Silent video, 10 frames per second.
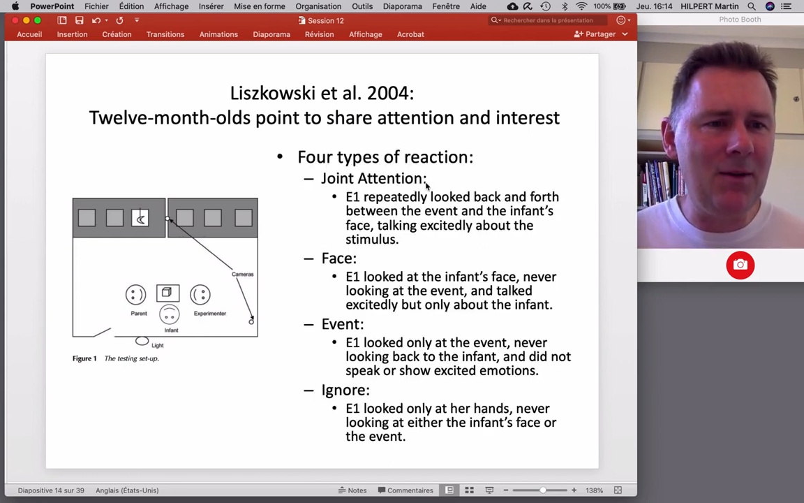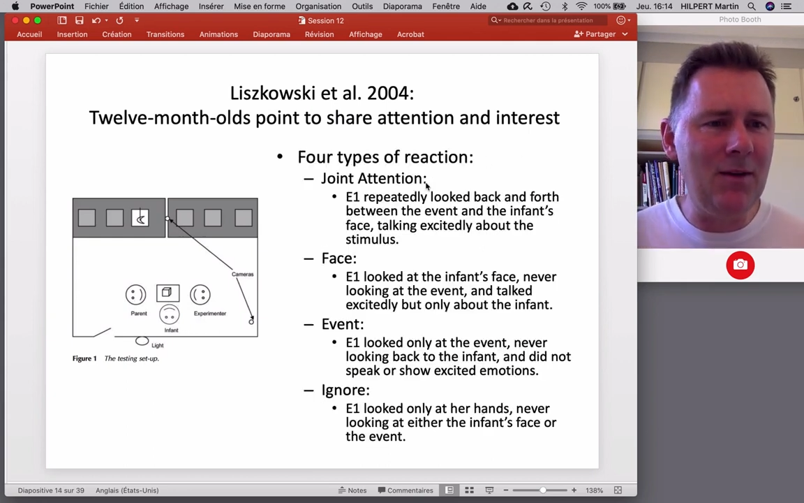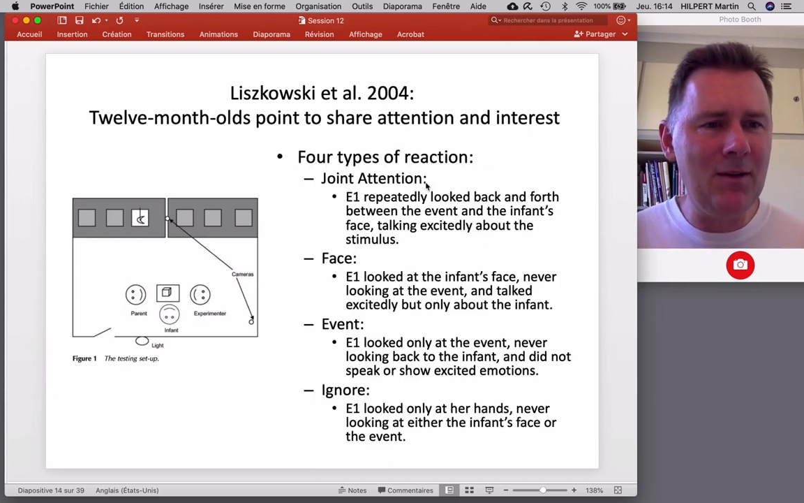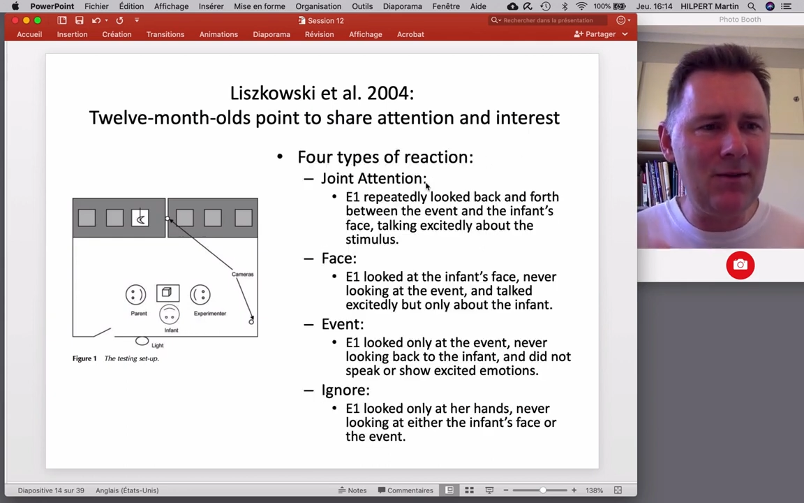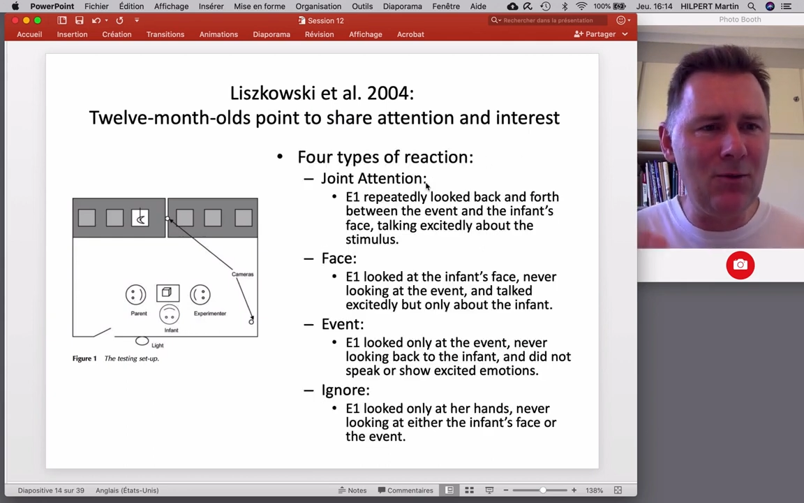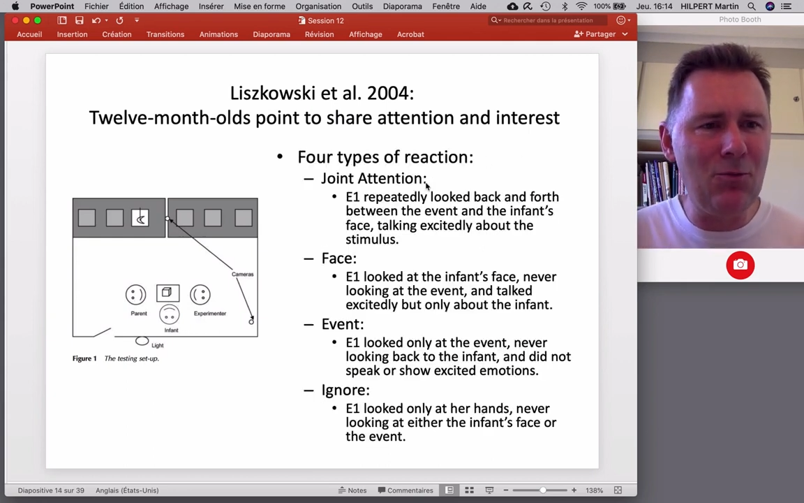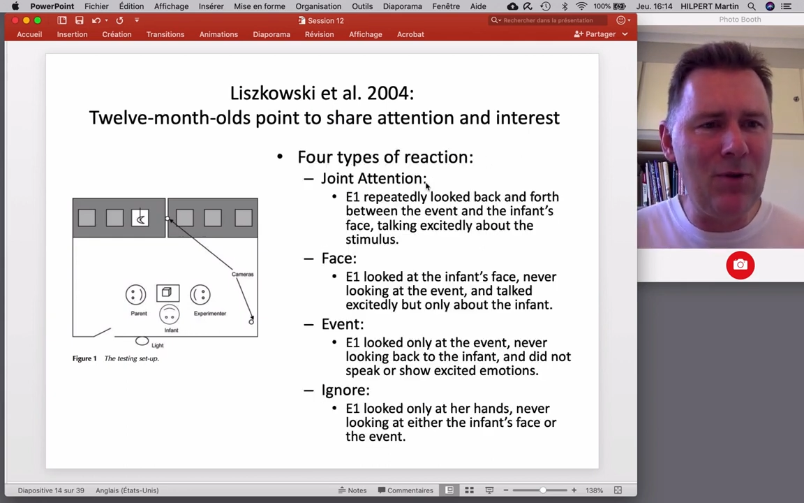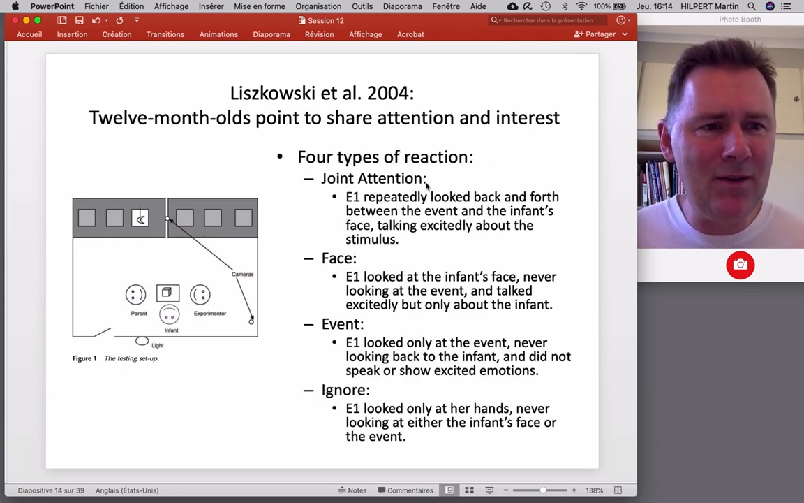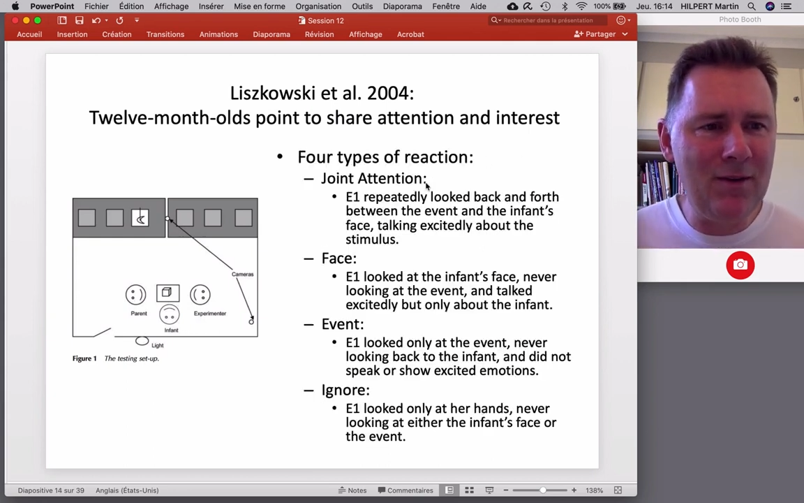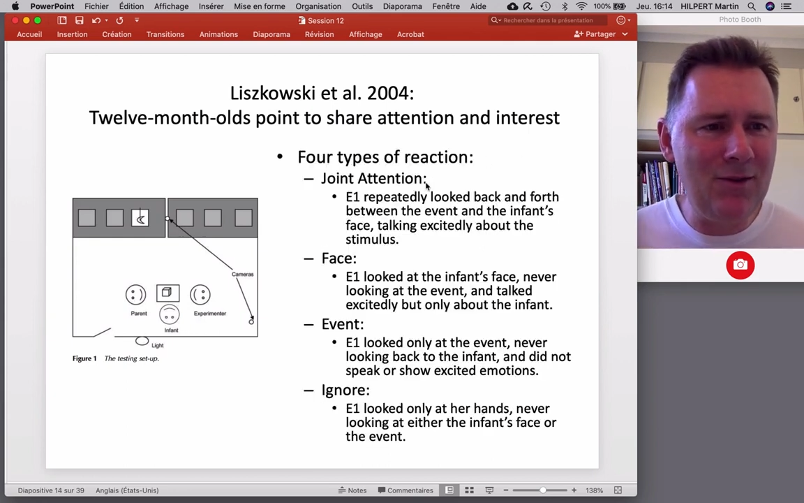is the
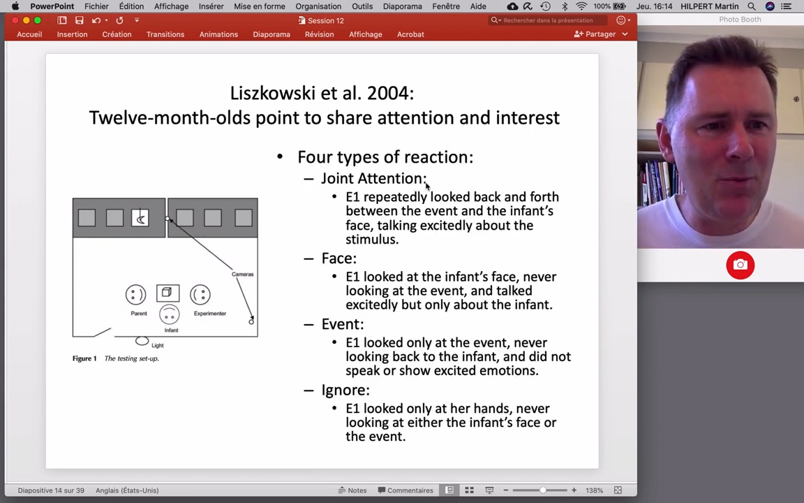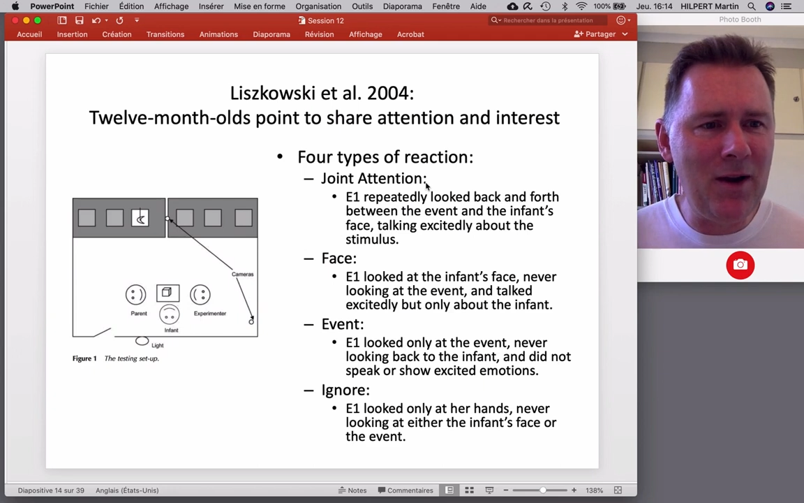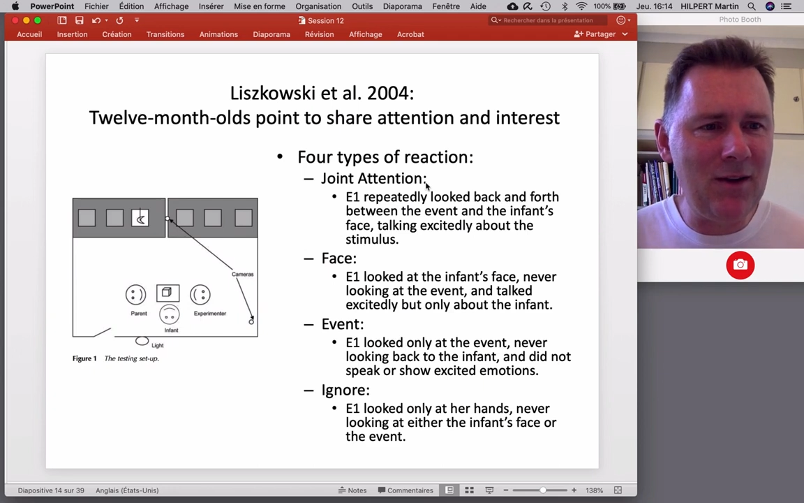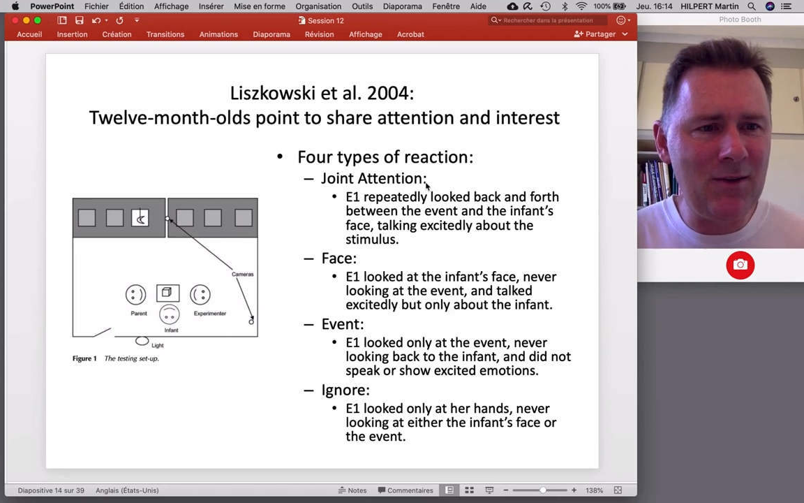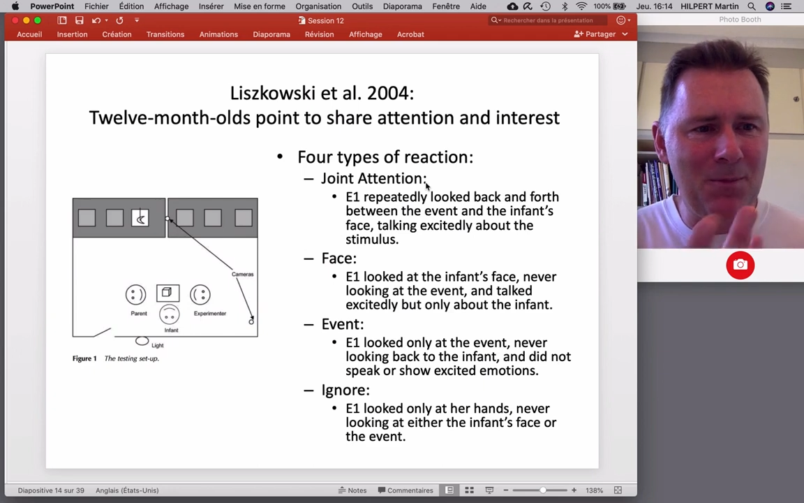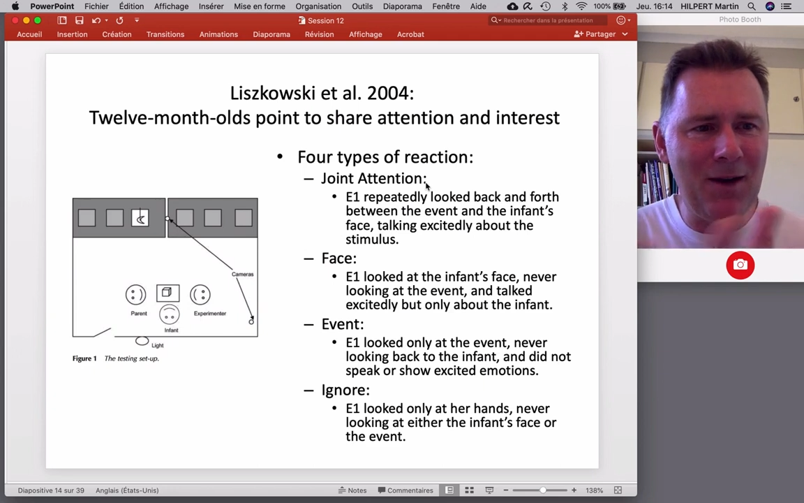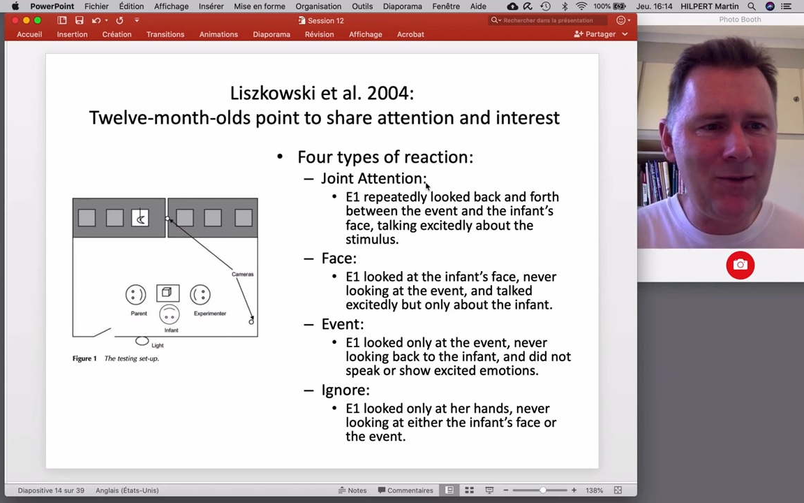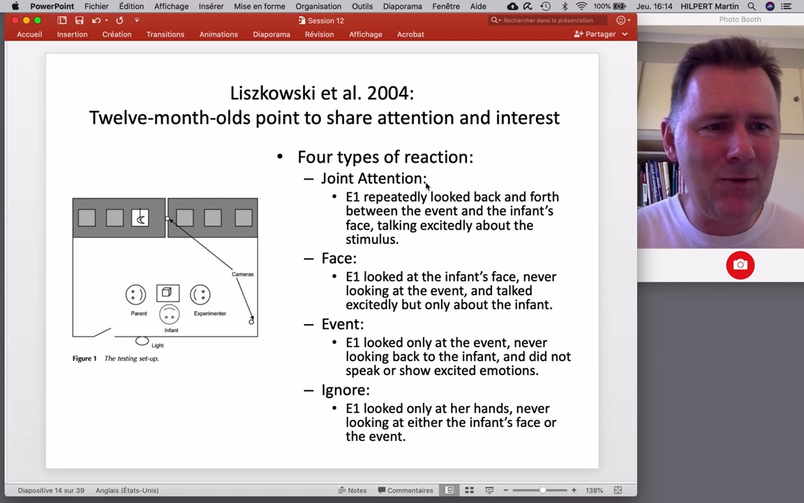one that you might expect